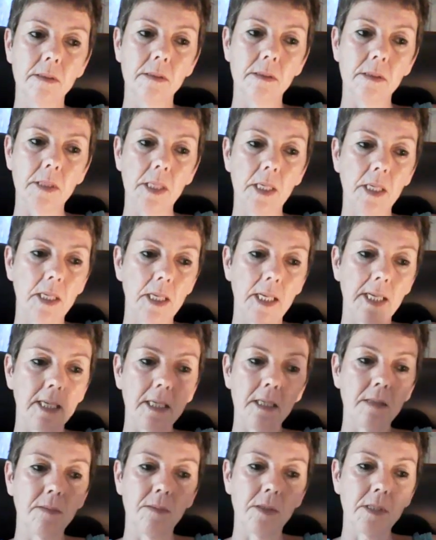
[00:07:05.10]
yeah,
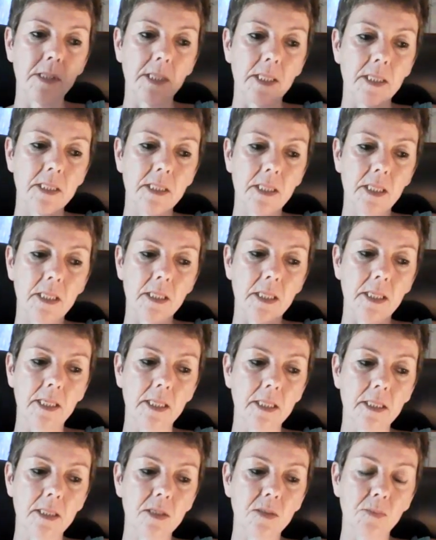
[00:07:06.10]
like what I said,
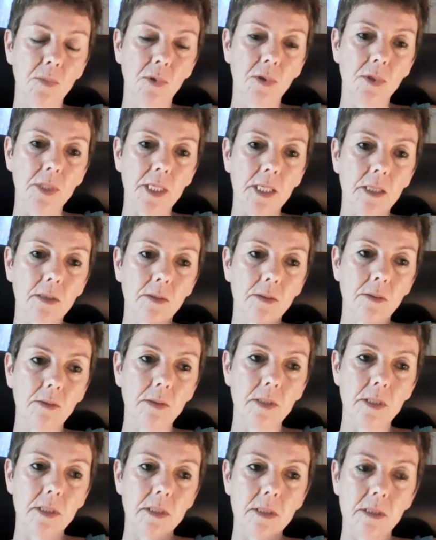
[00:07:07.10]
like this morning, no?
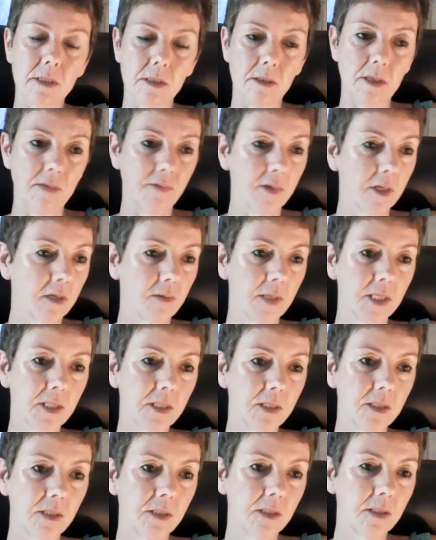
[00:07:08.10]
This, you have a
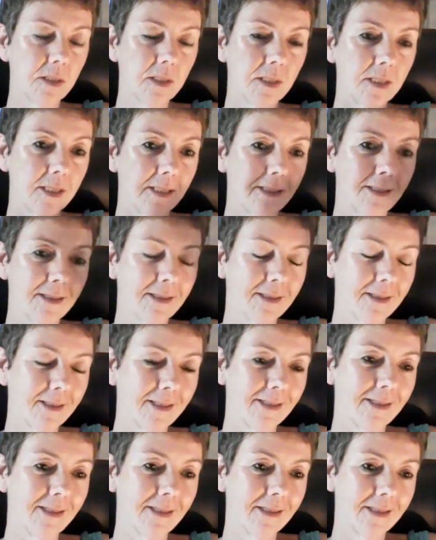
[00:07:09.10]
question
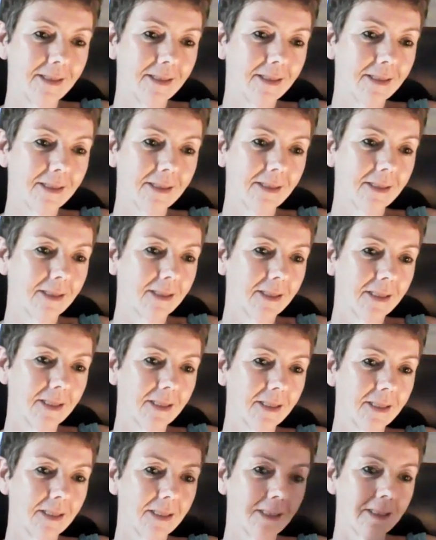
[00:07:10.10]
and
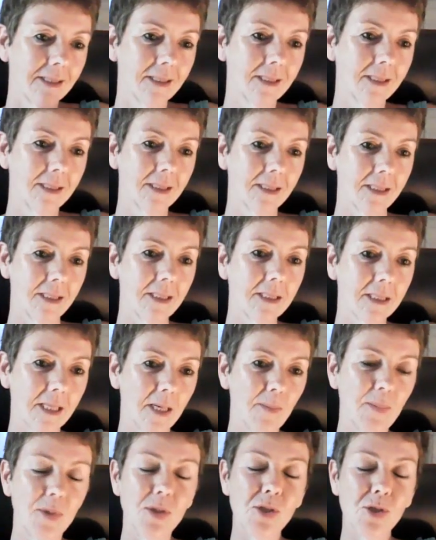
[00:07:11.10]
this
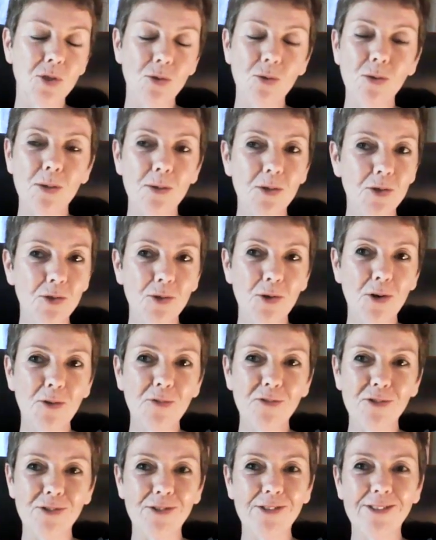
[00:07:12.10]
happens so
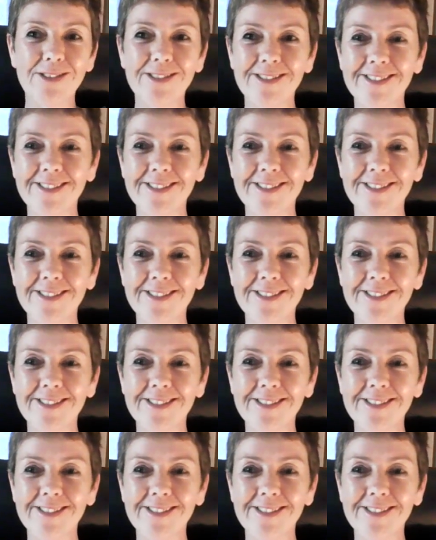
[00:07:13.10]
often.